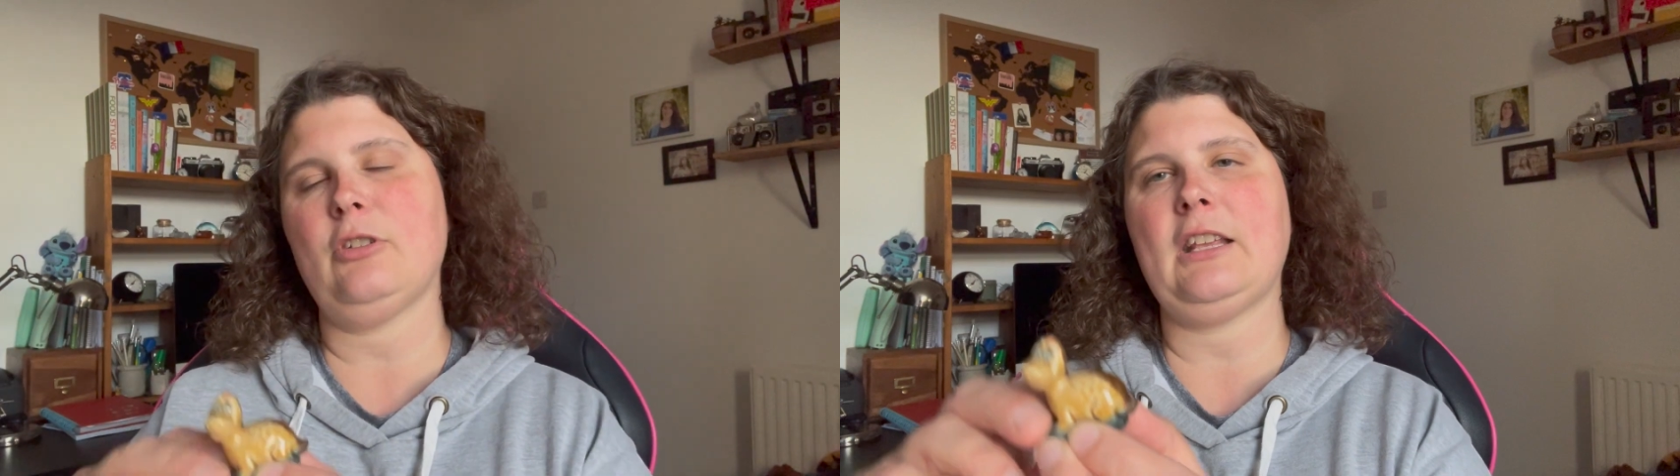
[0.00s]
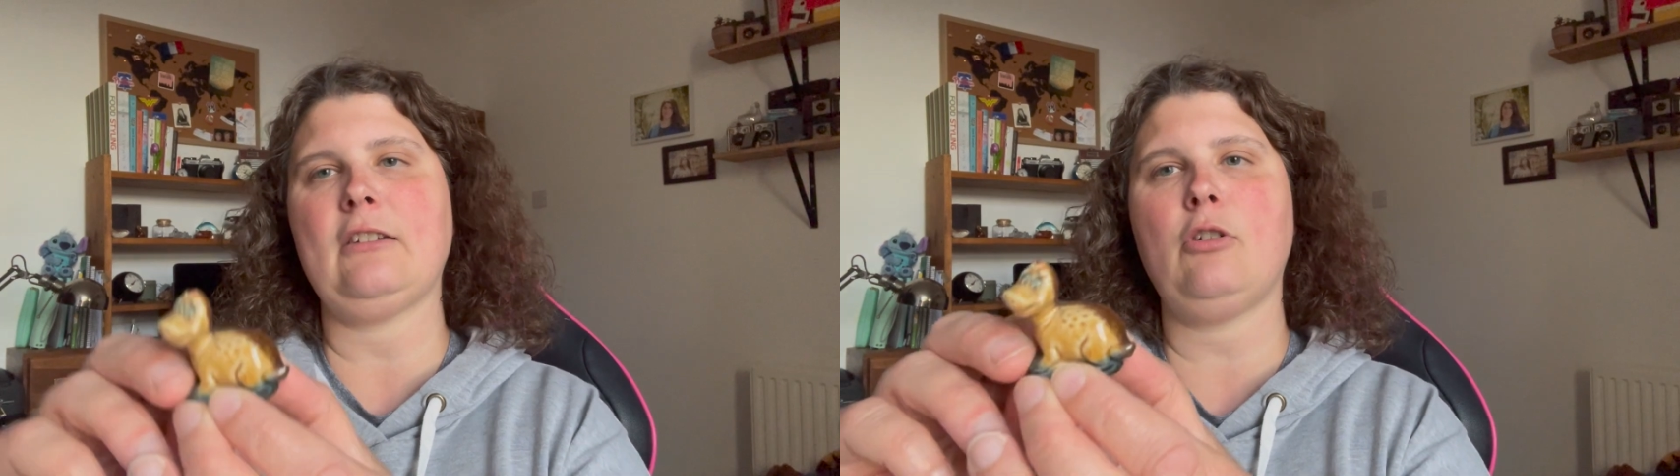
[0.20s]

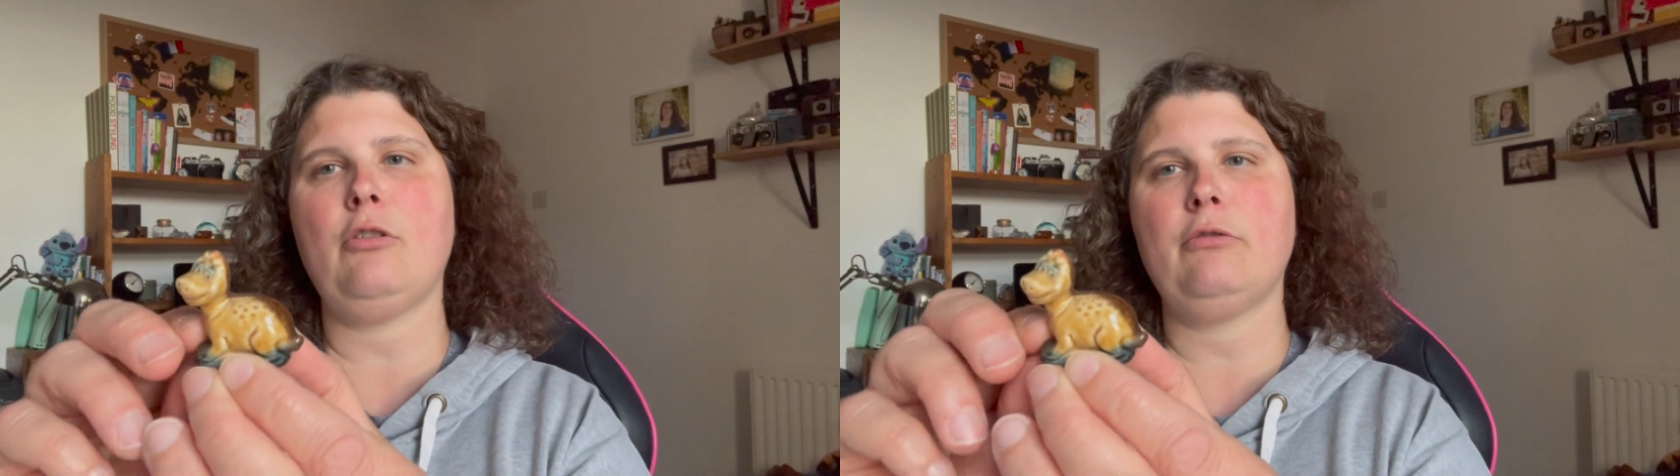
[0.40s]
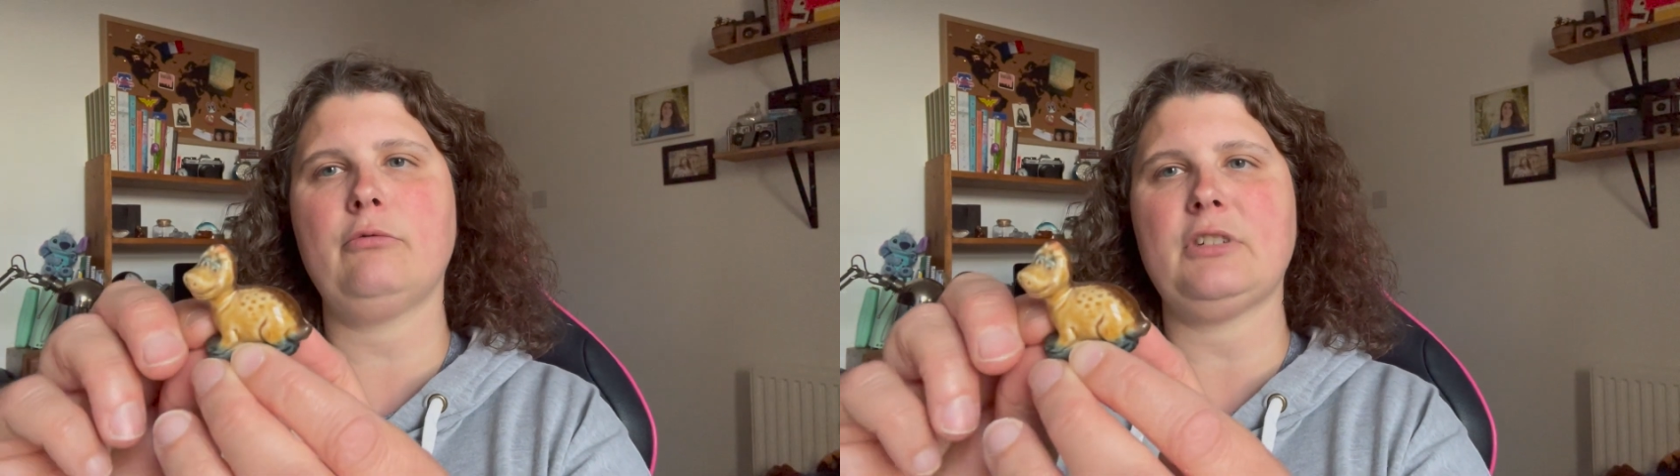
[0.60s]
And then,
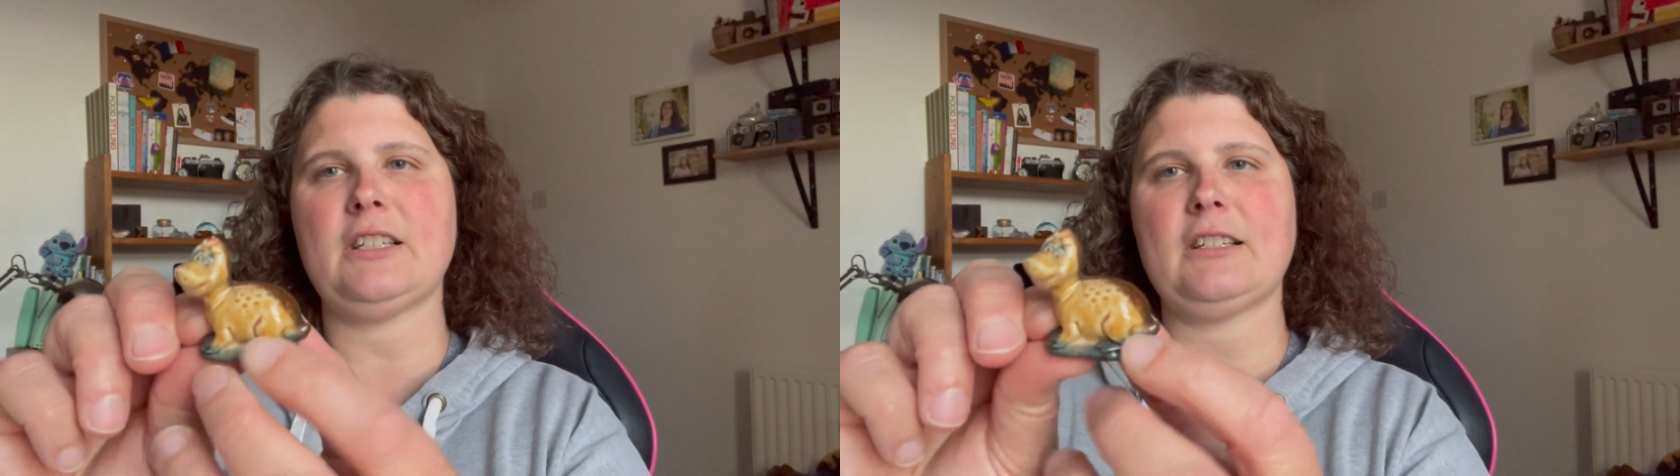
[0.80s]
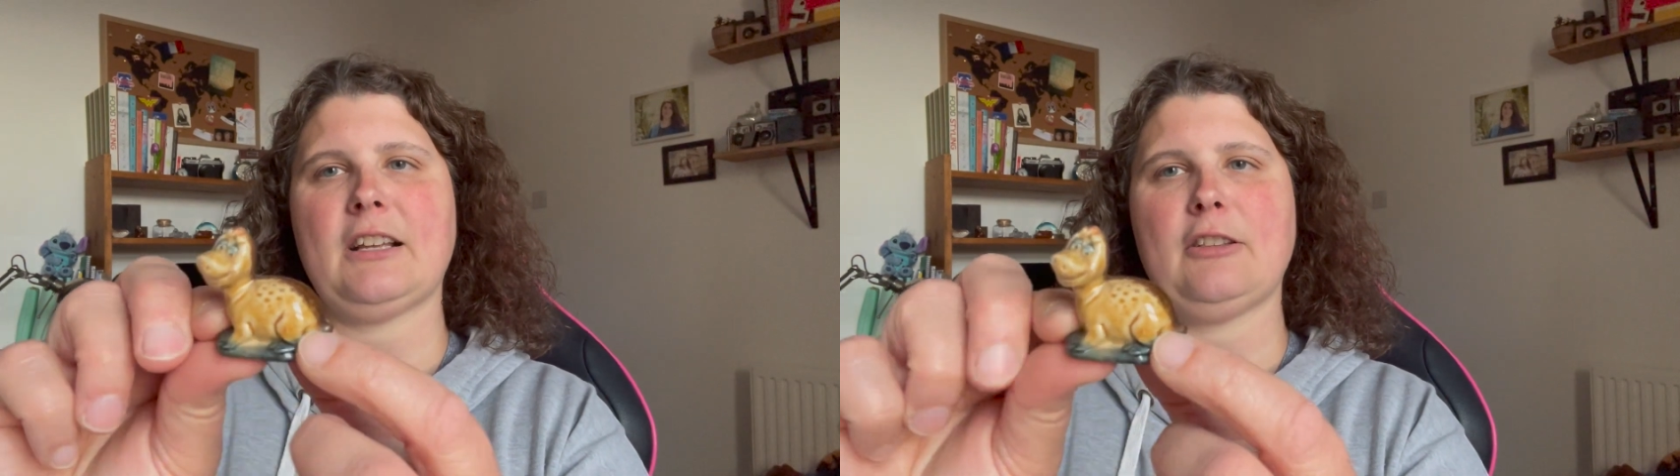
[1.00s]
what is
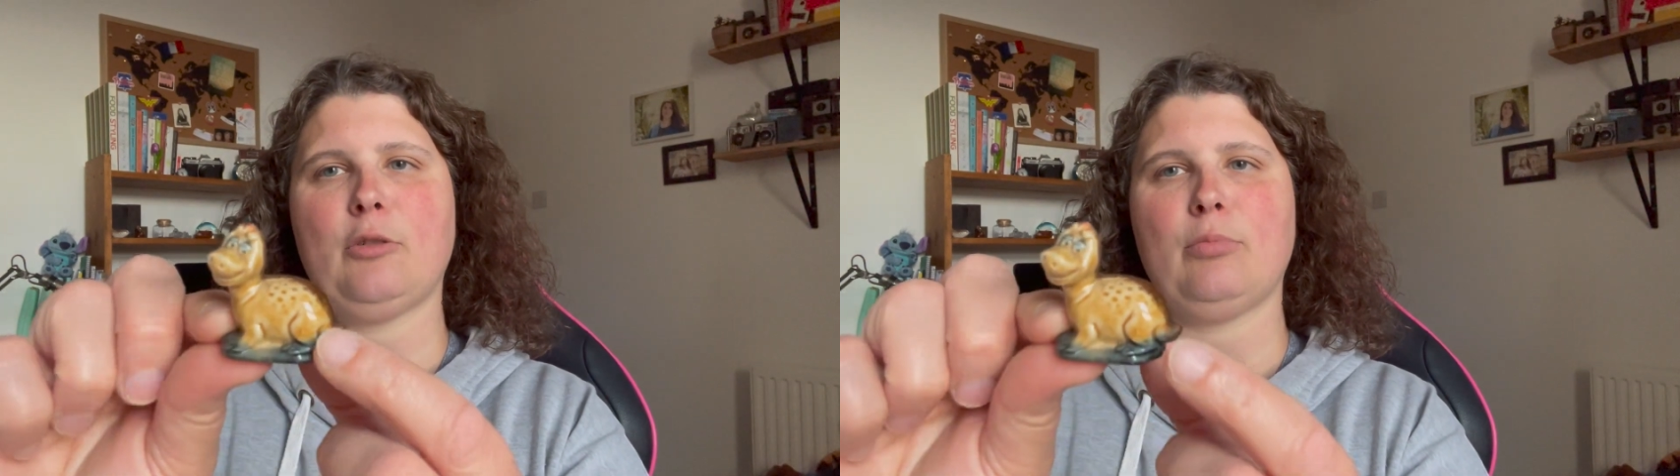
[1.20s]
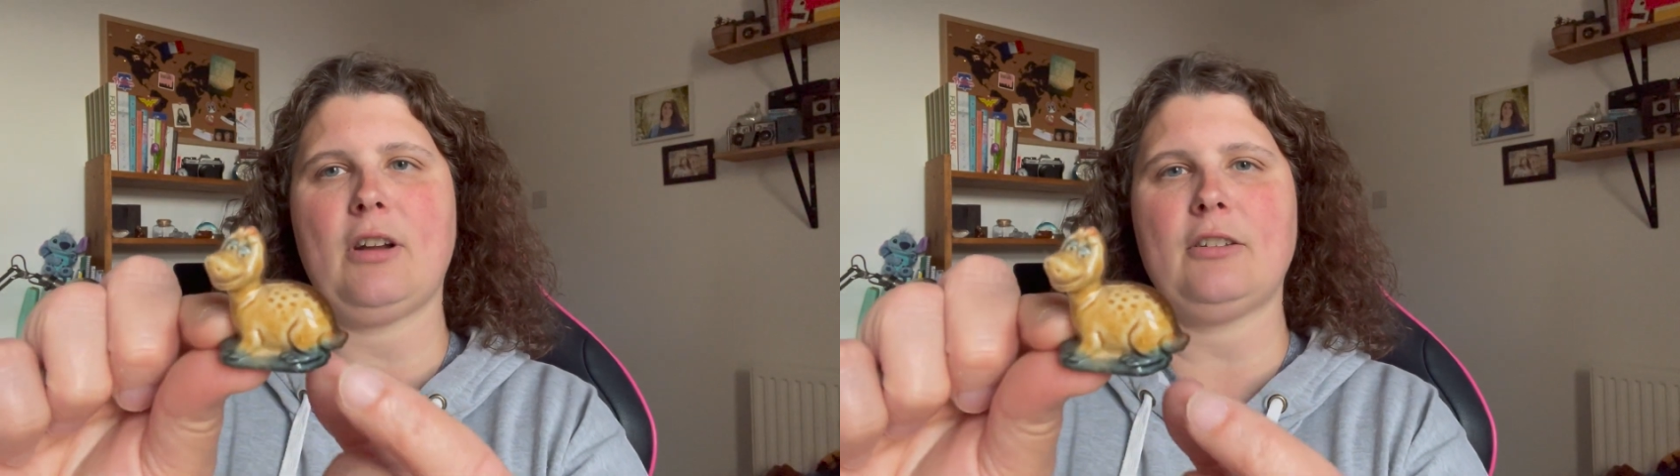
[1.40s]
this, like a
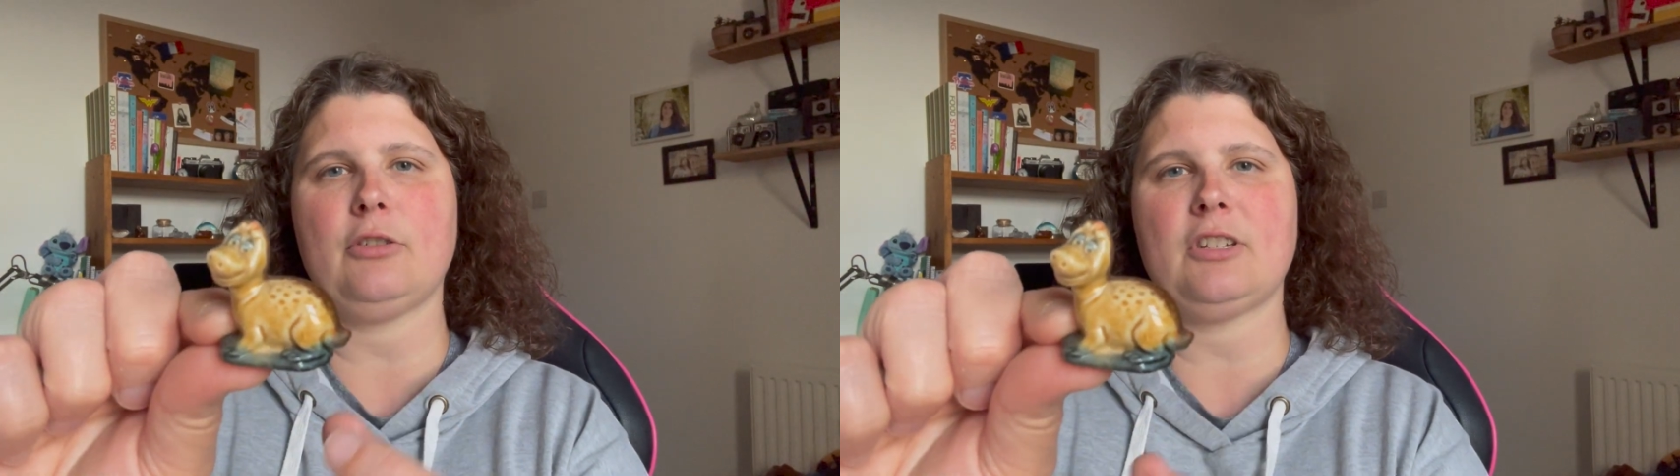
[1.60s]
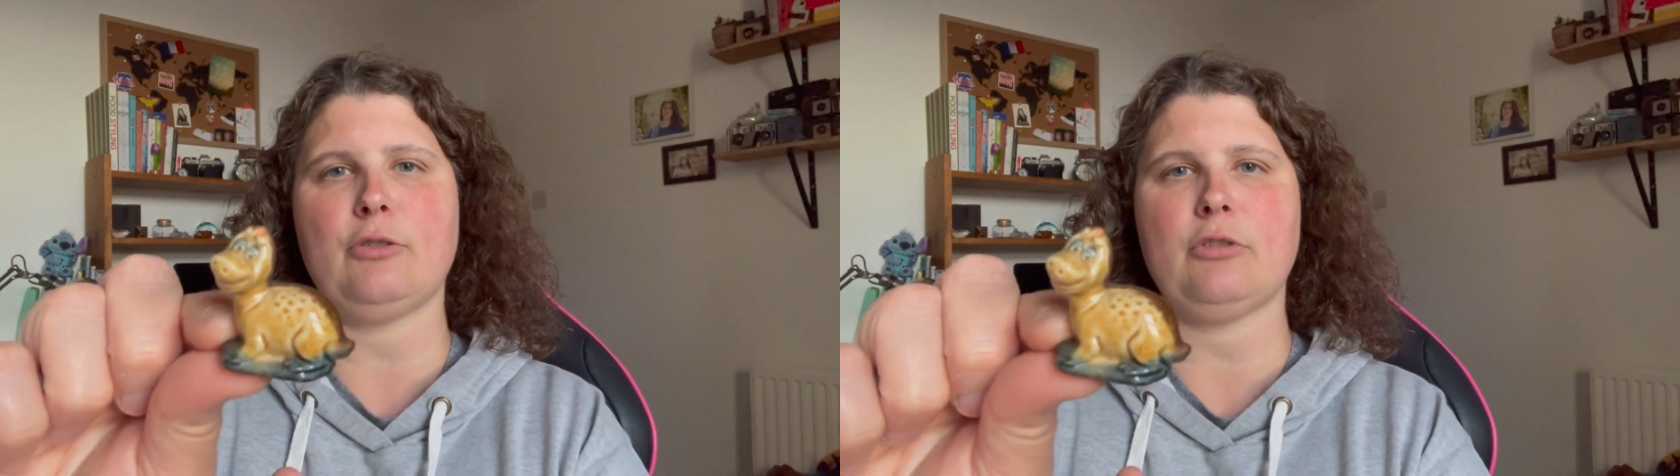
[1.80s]
little
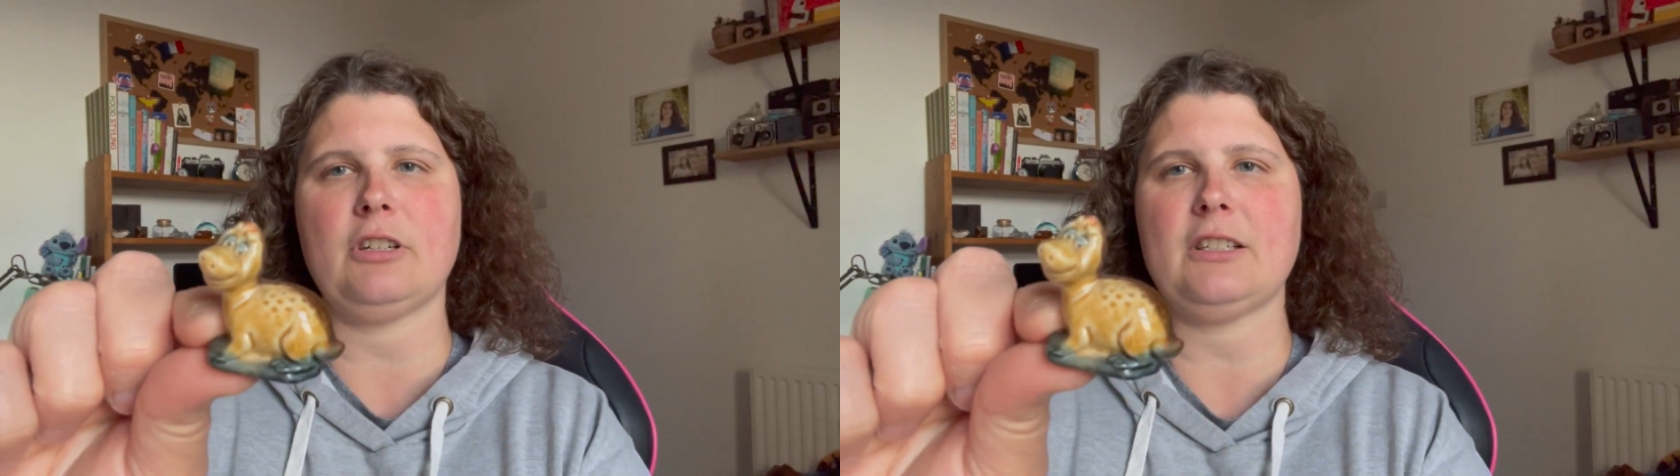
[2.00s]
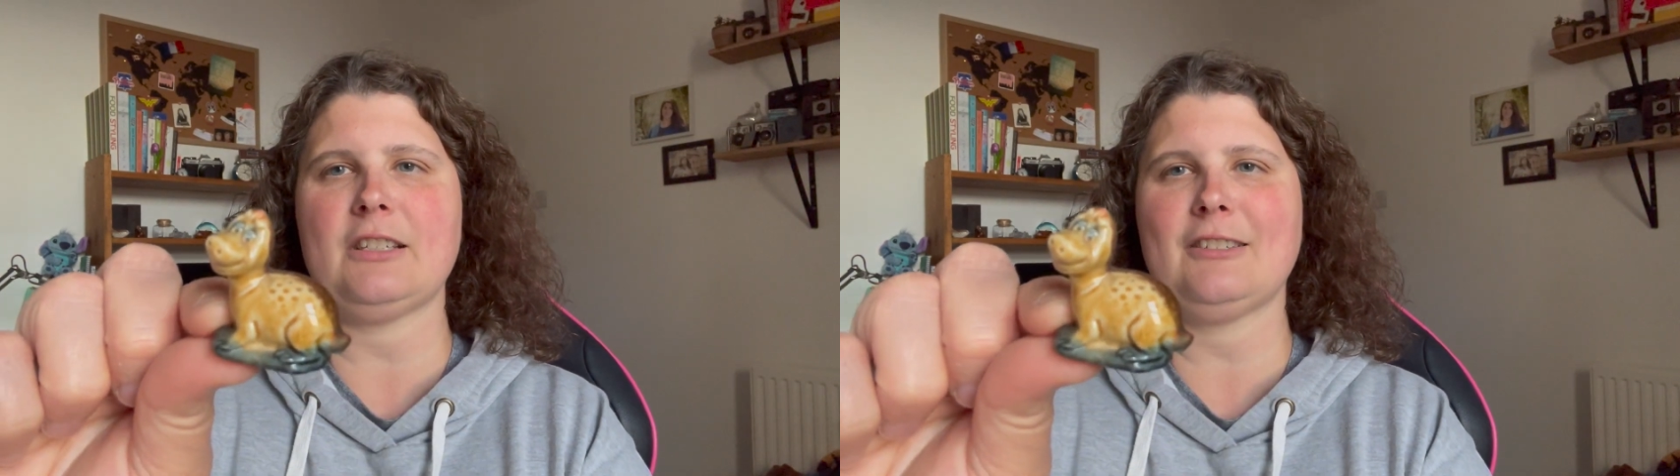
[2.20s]

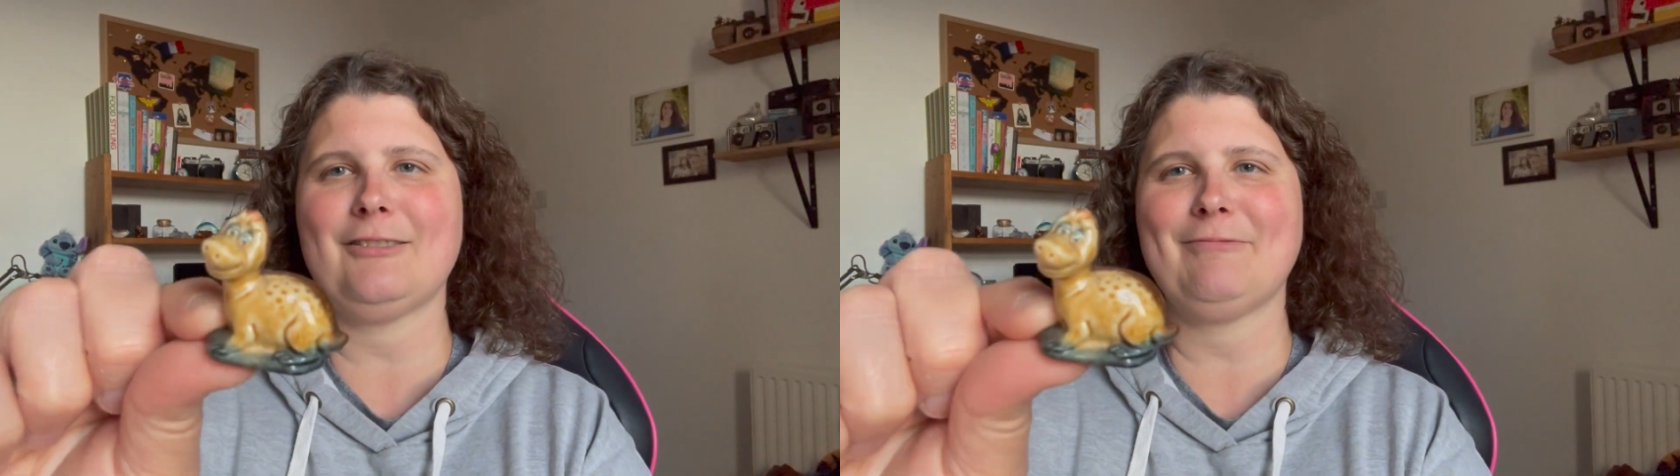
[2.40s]
brontosaurus?